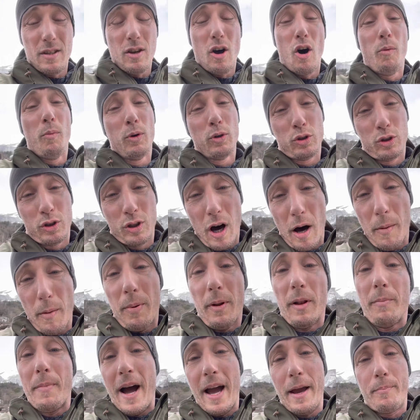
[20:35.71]
almost
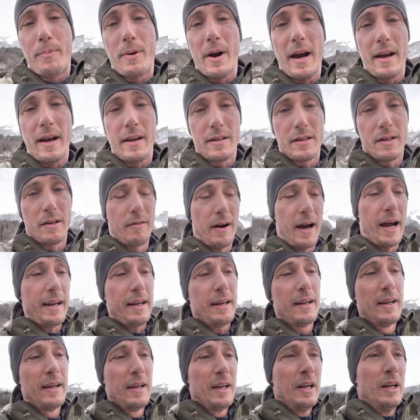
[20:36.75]
double my price, right?
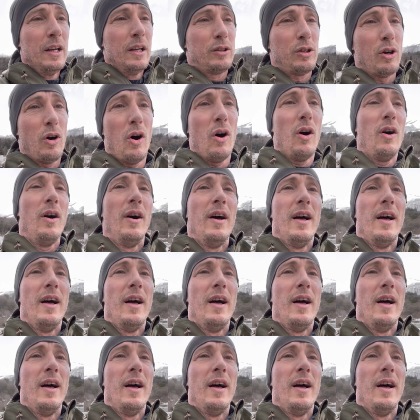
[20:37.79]
So